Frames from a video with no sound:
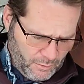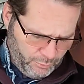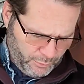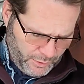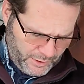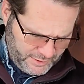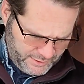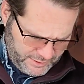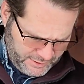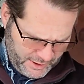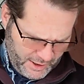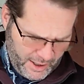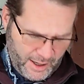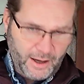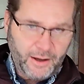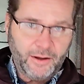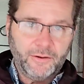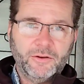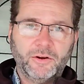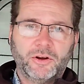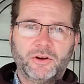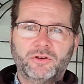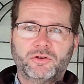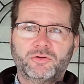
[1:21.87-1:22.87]
But
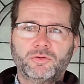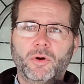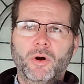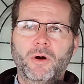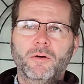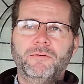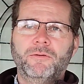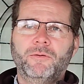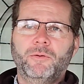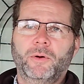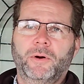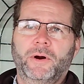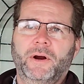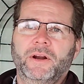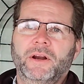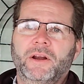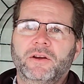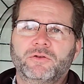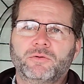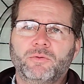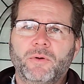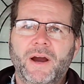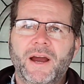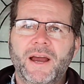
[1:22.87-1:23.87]
the control for it
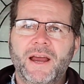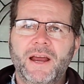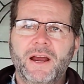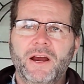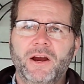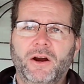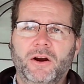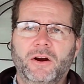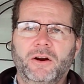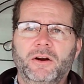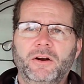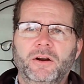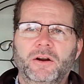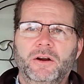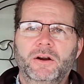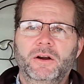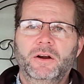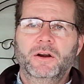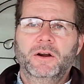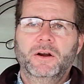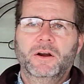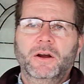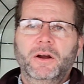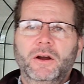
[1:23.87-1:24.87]
is right here.
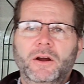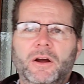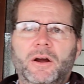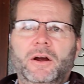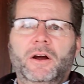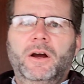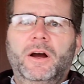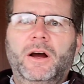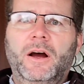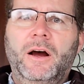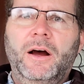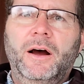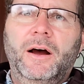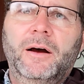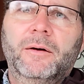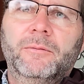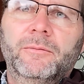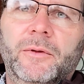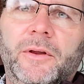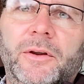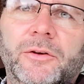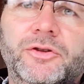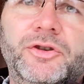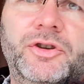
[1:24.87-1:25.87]

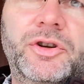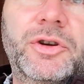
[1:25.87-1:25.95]
There's